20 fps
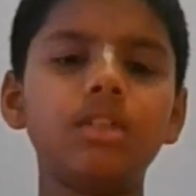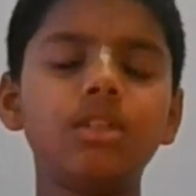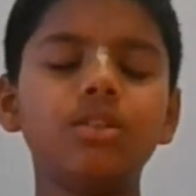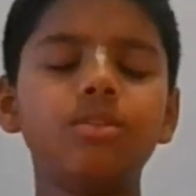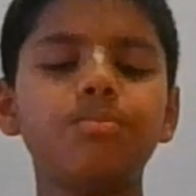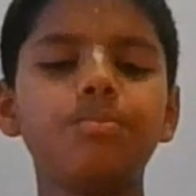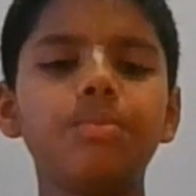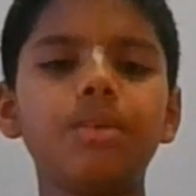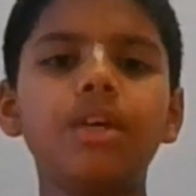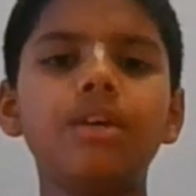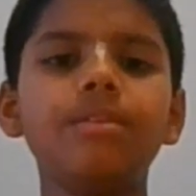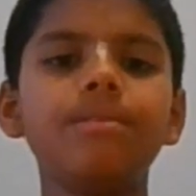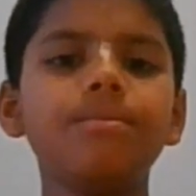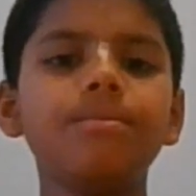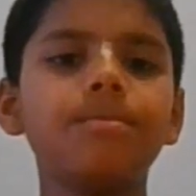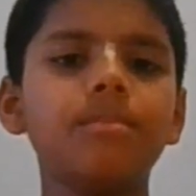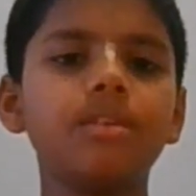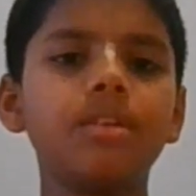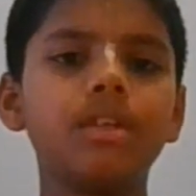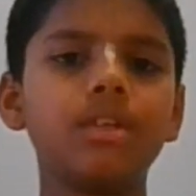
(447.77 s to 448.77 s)
you play
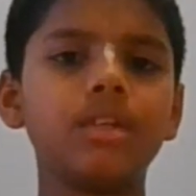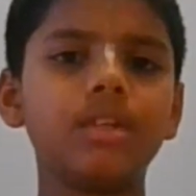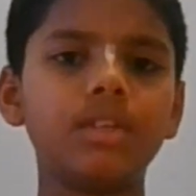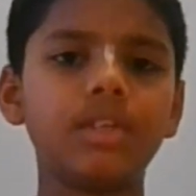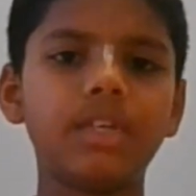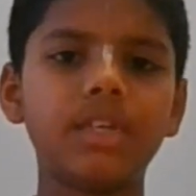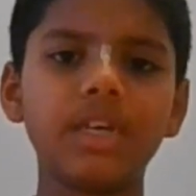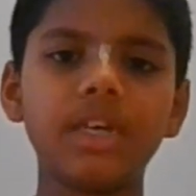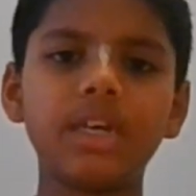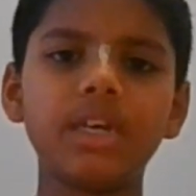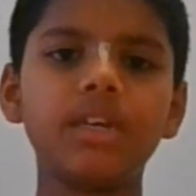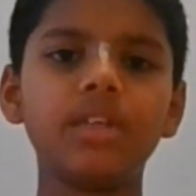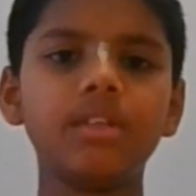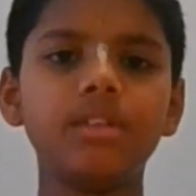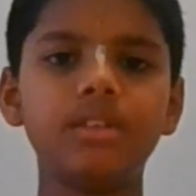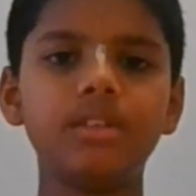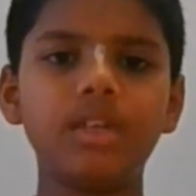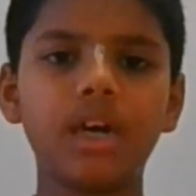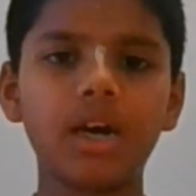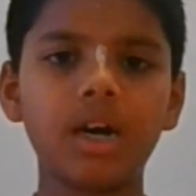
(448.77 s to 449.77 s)
Ge
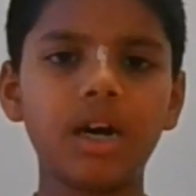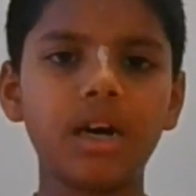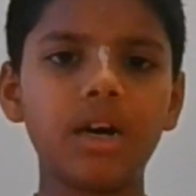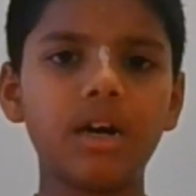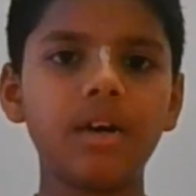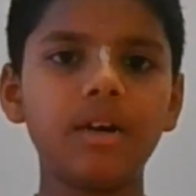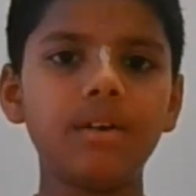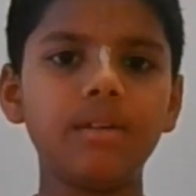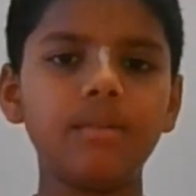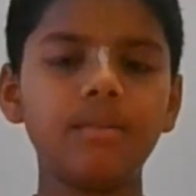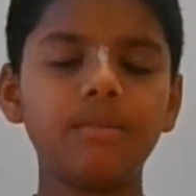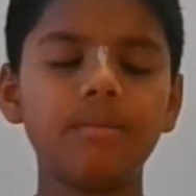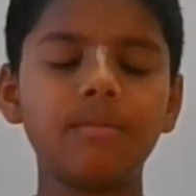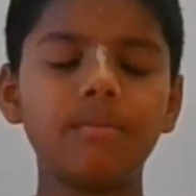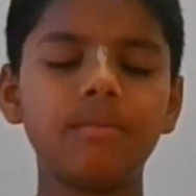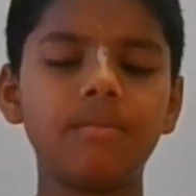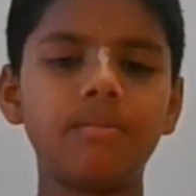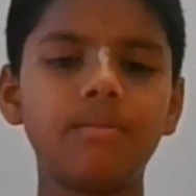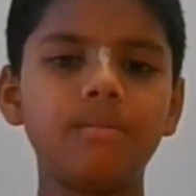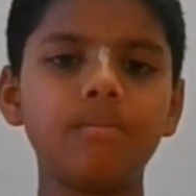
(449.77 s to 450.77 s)
Dha.
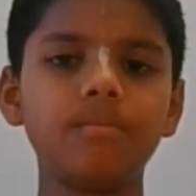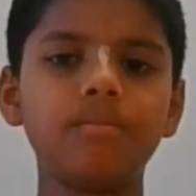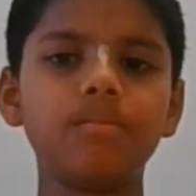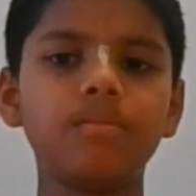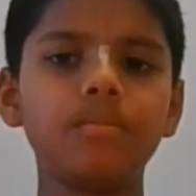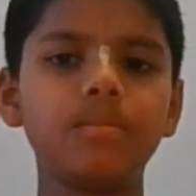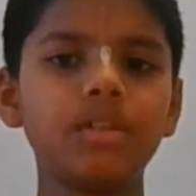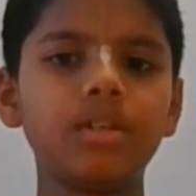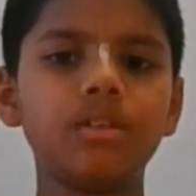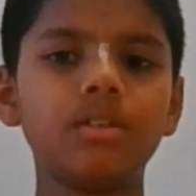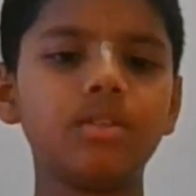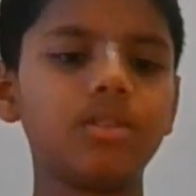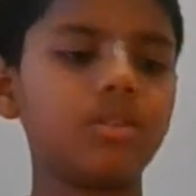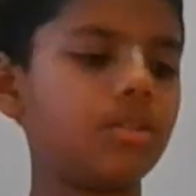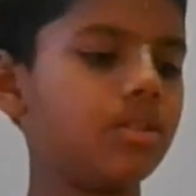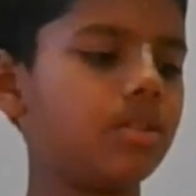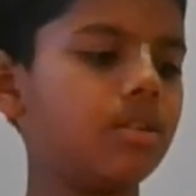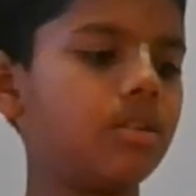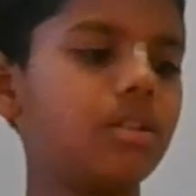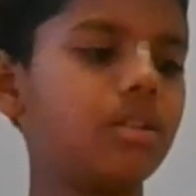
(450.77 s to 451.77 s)

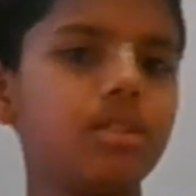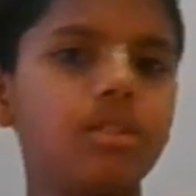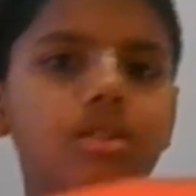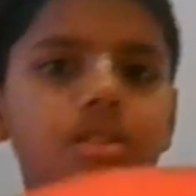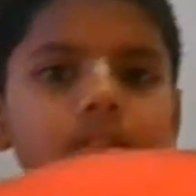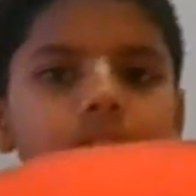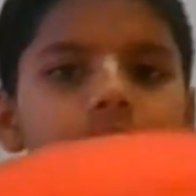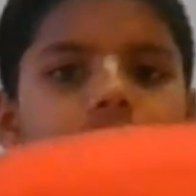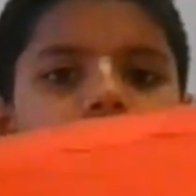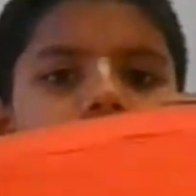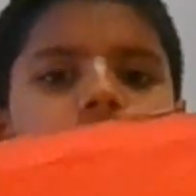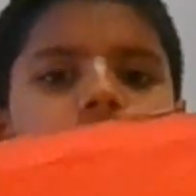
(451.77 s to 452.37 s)
So it's